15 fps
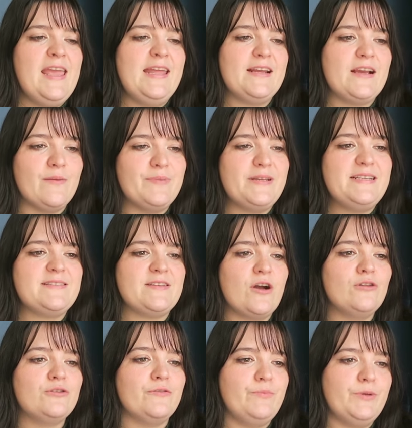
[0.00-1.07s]
It accompanies The
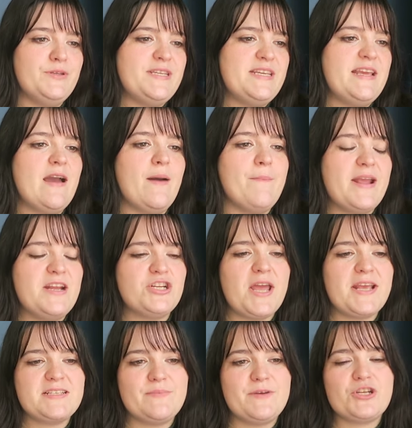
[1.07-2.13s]
Cult of Beauty, a major
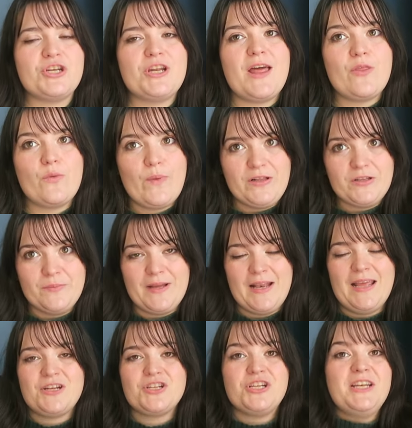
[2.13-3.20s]
exhibition at the Wellcome
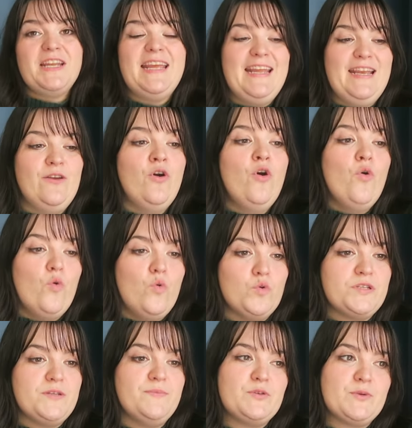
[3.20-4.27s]
Collection in
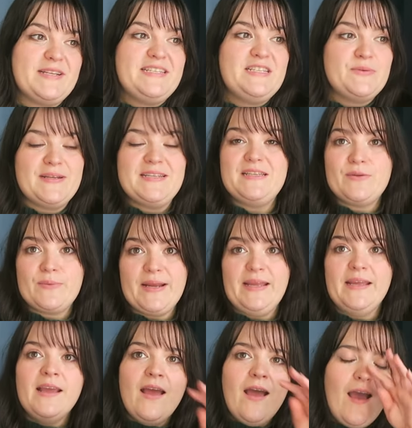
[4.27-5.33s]
autumn 2023.
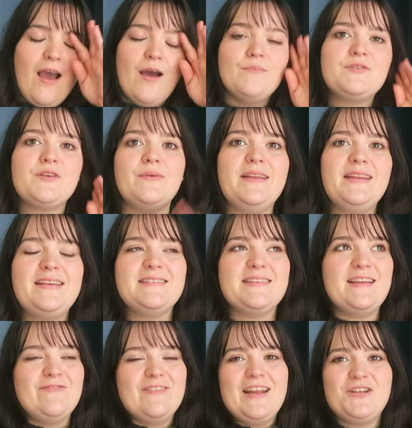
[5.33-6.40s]
So it is
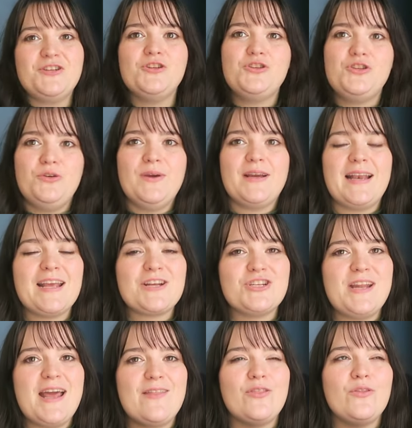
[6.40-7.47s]
in relation to a
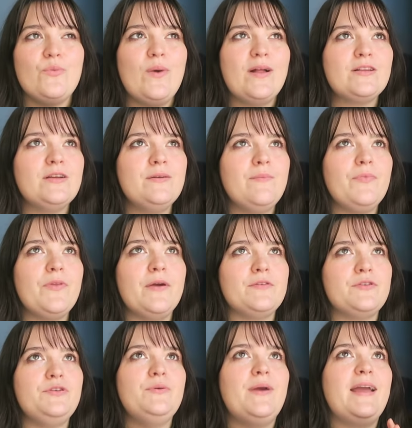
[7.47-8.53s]
collection at the Wellcome,
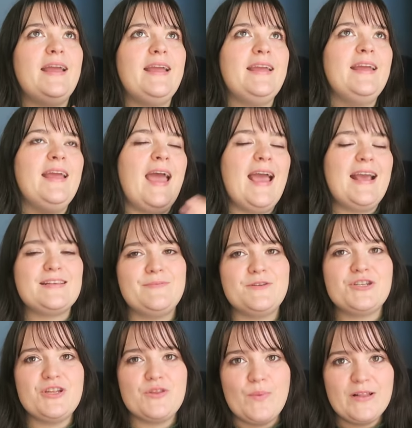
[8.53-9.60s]
to a
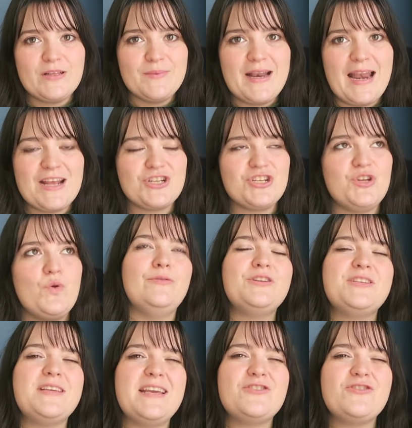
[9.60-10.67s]
exhibition at the Wellcome Collection, which
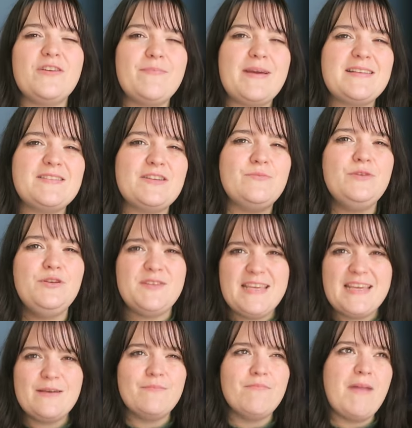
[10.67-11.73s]
is a history of medicine
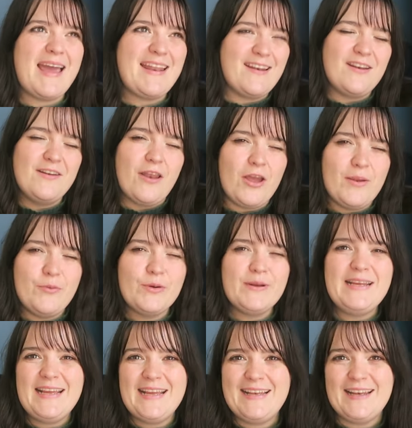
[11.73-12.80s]
museum and
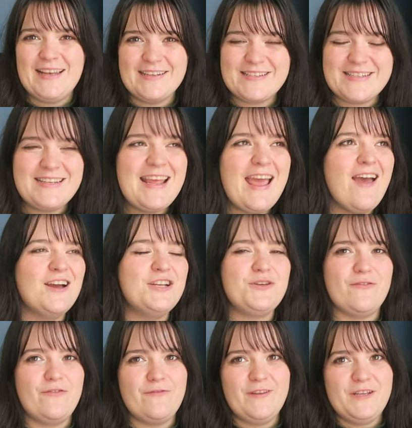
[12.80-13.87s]
library in London. I do
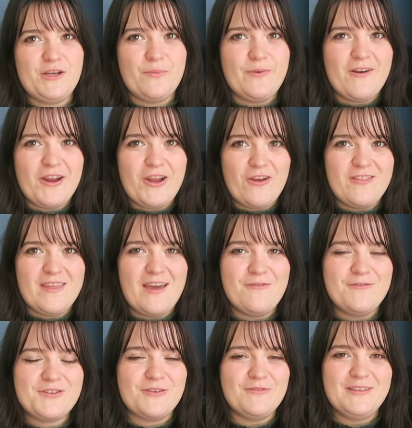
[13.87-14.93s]
have a video where I go there,
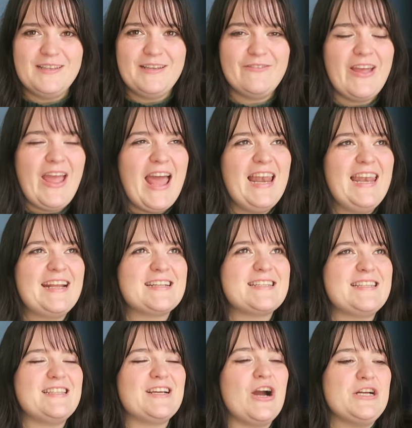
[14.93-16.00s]
which I will leave linked
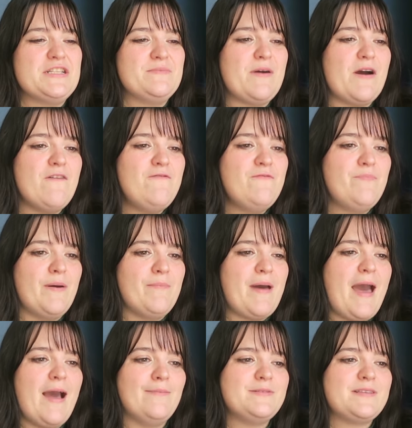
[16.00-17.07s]
in the cards above, but
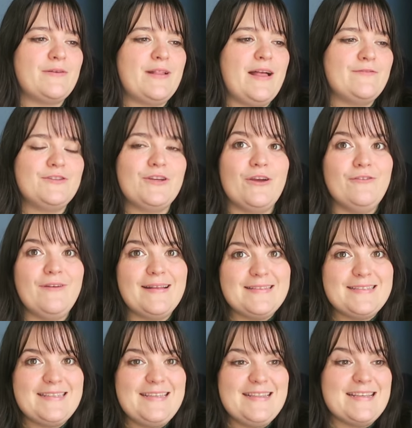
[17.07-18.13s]
perhaps I'll have to go and
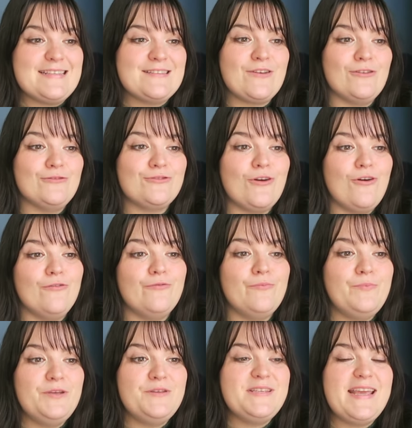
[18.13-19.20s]
see this Cult of
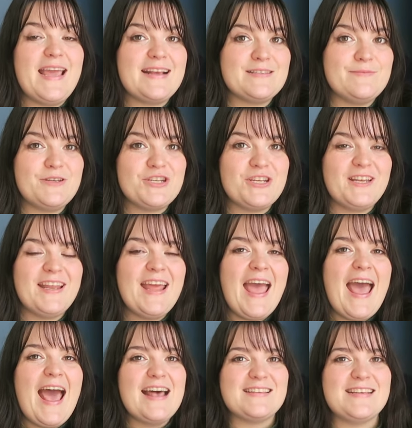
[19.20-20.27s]
Beauty exhibition.
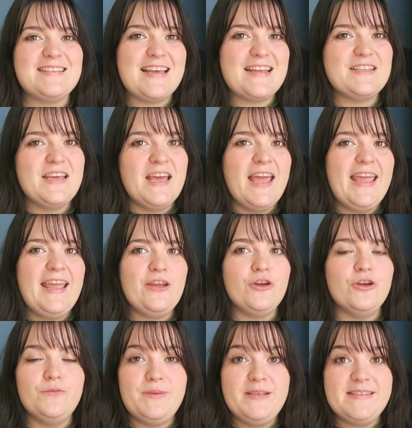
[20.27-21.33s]
As I said, it
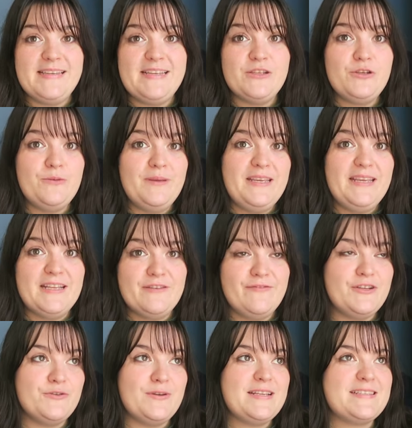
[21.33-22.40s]
could be seen to be
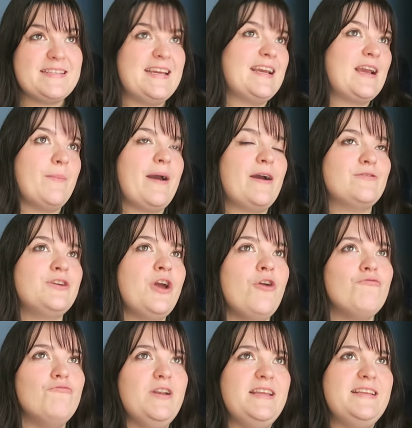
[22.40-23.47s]
individualistic about
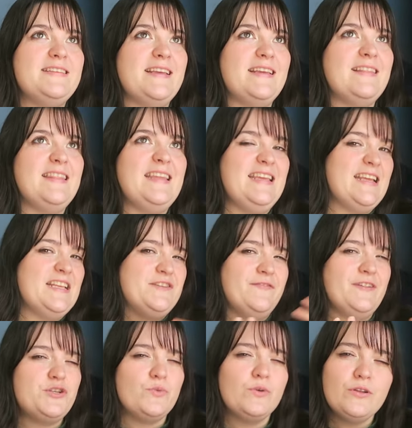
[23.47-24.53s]
releasing the
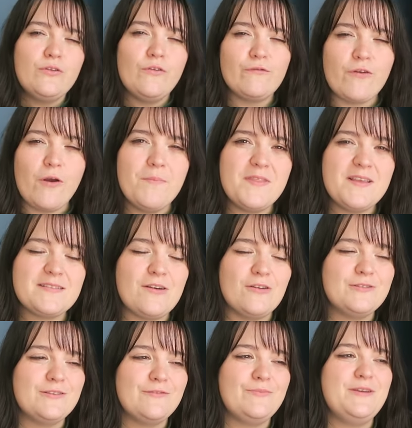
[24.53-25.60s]
individual from this
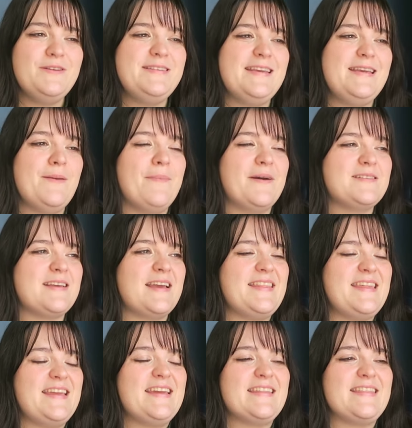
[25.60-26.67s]
Cult of Beauty, but I
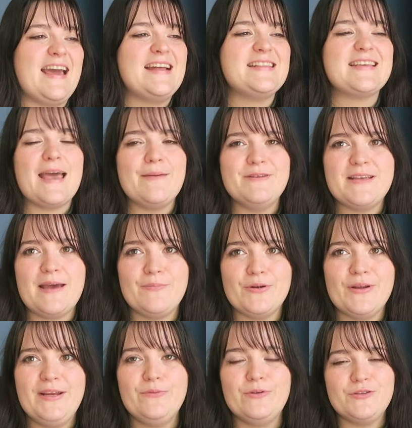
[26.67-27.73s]
think that Emma
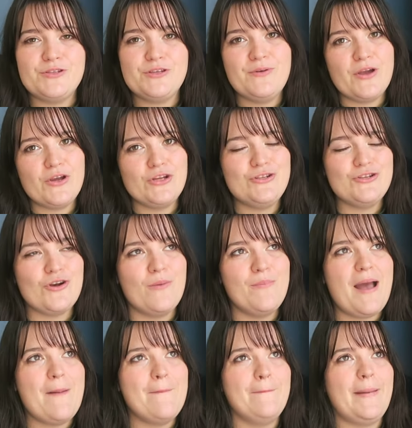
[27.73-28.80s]
Dabiri will do a good job
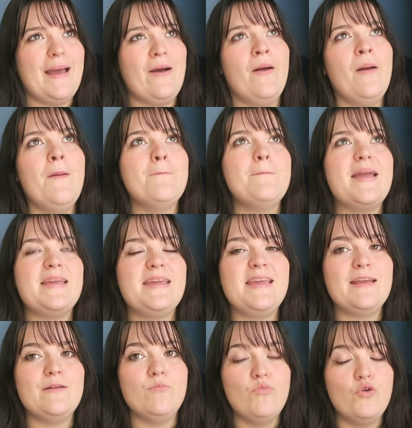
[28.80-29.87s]
about making
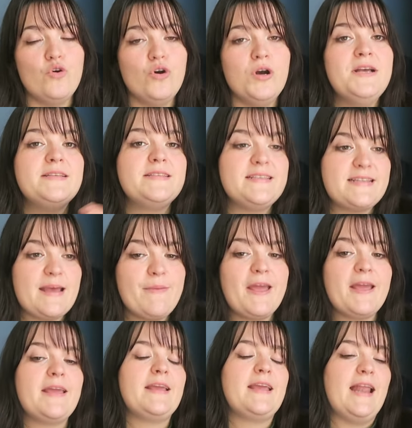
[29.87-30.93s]
it more
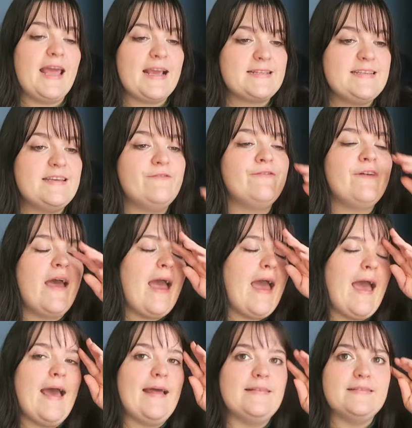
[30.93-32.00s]
systemic, collective
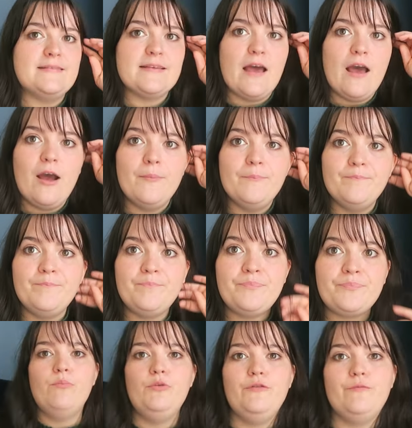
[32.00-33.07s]
and
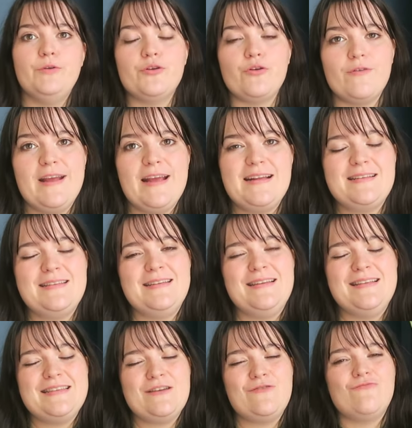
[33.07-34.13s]
movement
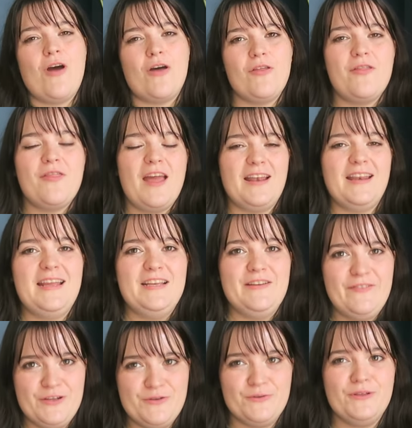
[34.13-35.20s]
oriented rather than
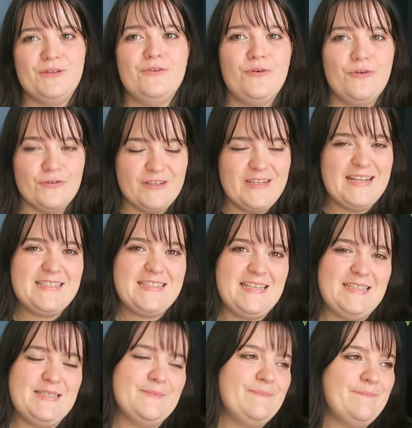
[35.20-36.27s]
individual oriented.